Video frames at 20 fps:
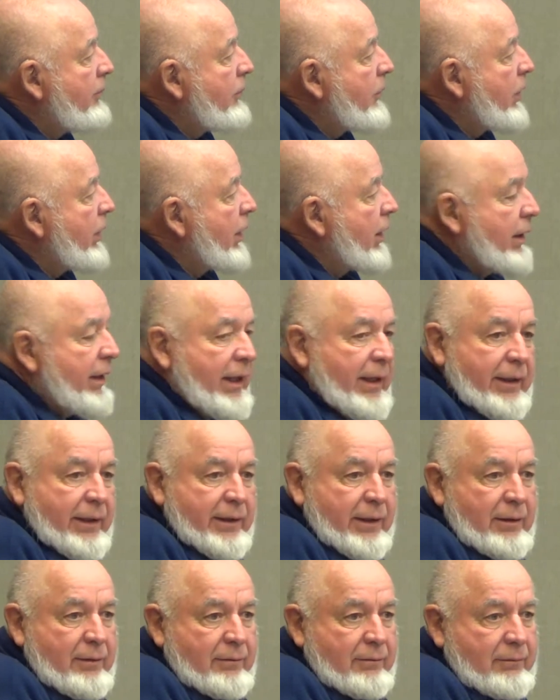
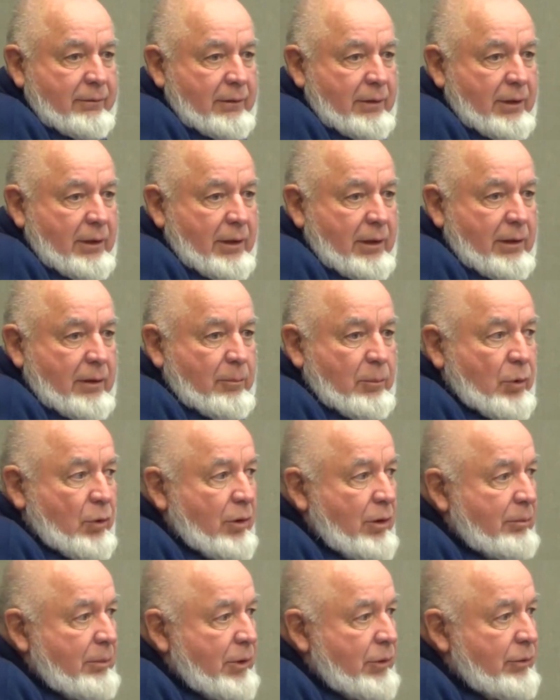Connecticut, on the
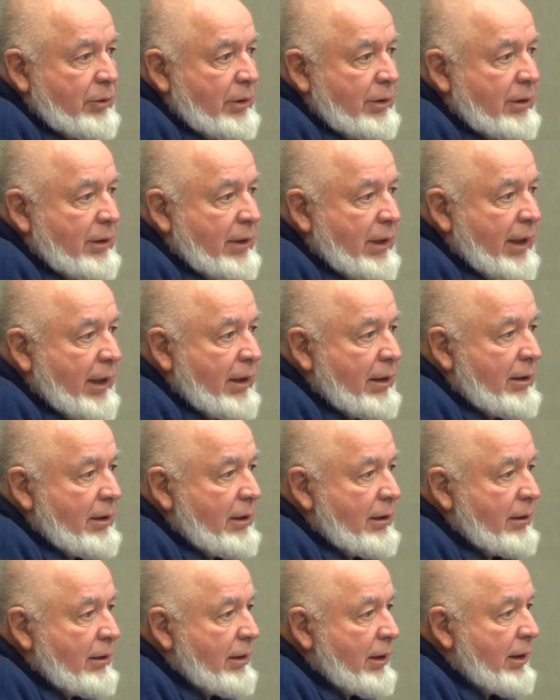border between
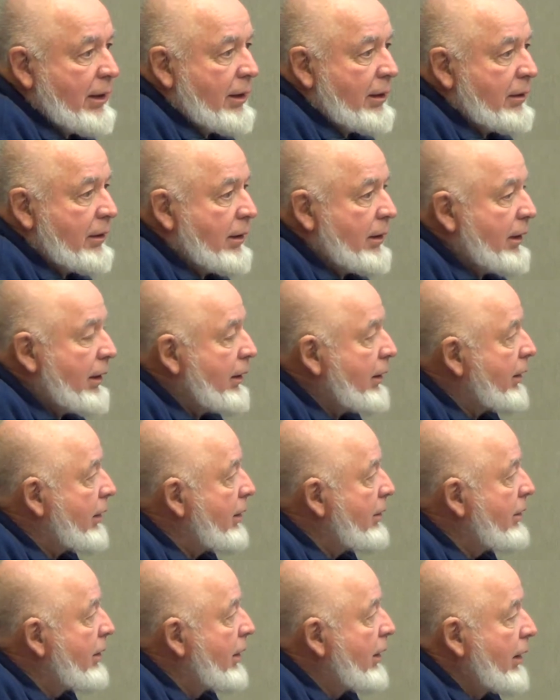Canada and
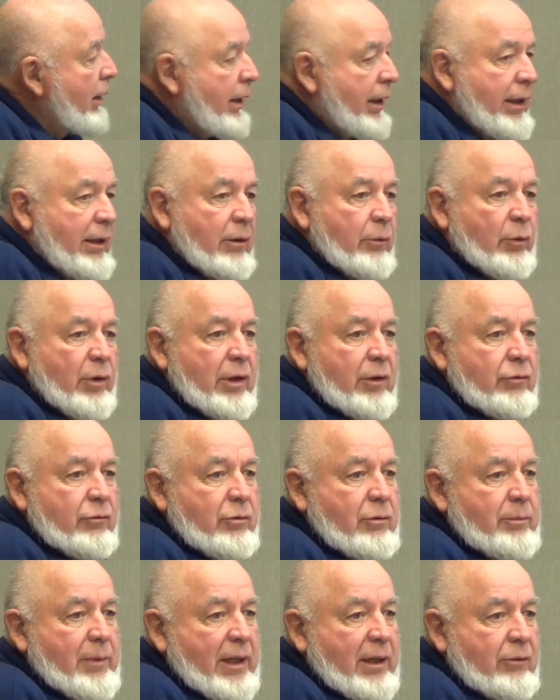Connecticut, and the one at
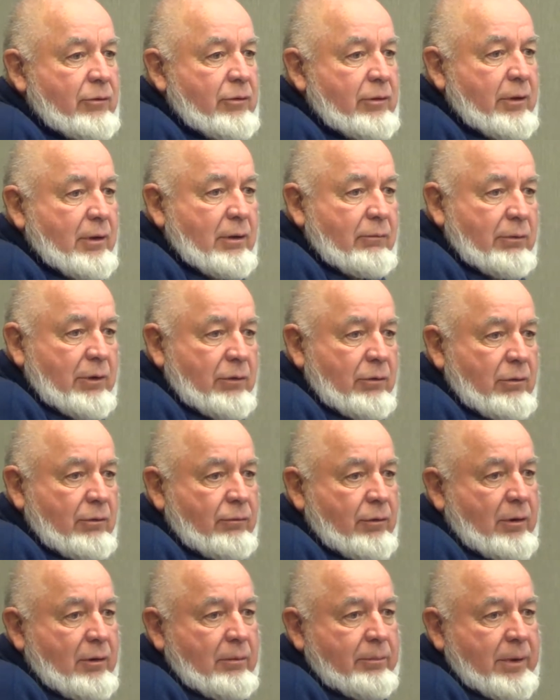Sumas. The other ones
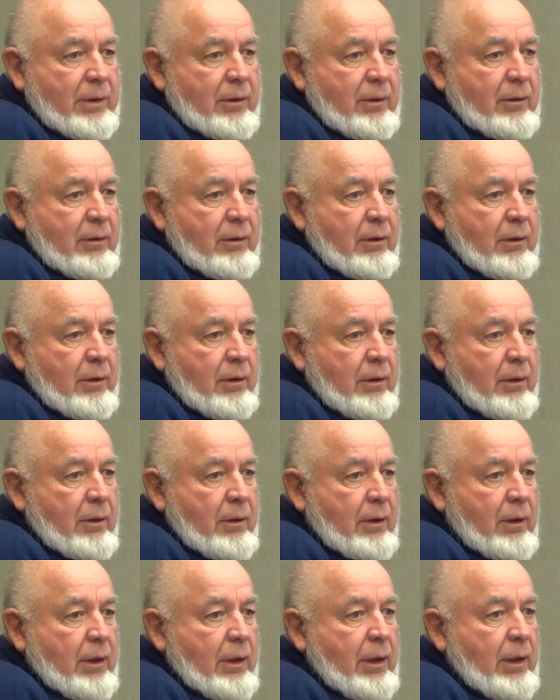have all been
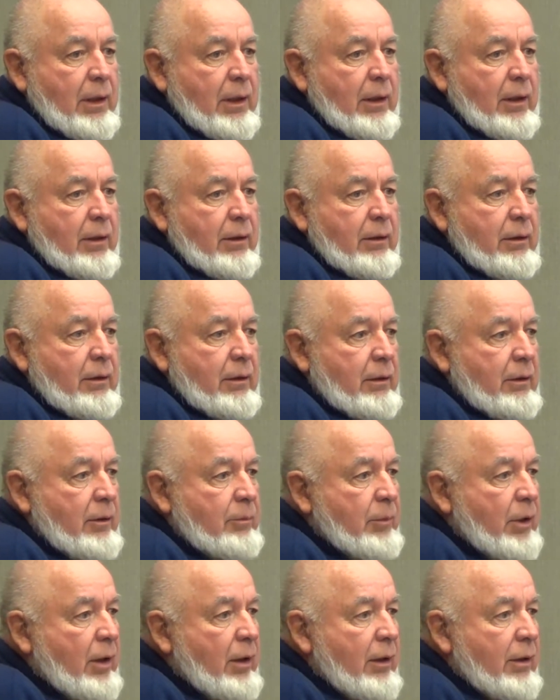
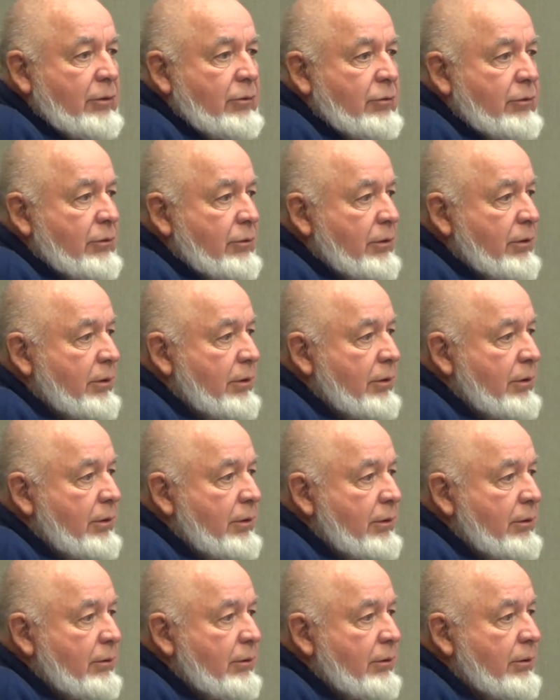demolished
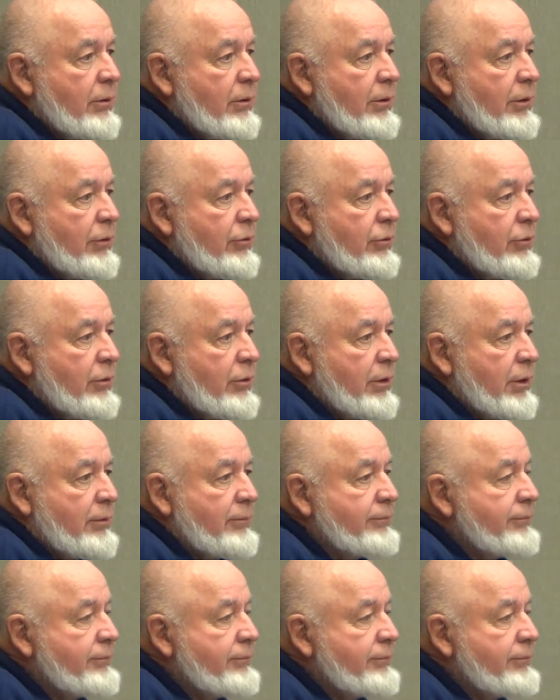or destroyed.